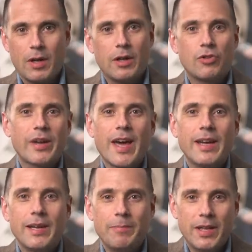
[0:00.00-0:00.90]
So I got to
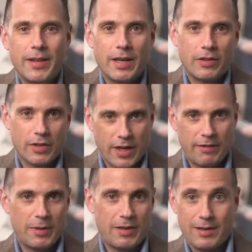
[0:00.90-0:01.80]
admit that it's kind
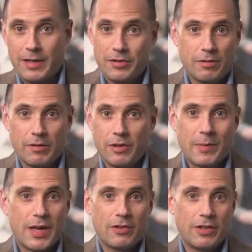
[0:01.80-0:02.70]
of been nice over this
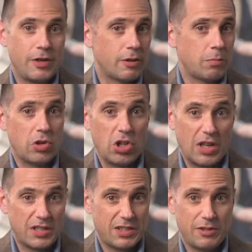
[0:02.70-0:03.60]
past year
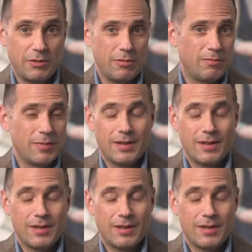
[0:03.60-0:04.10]
plus to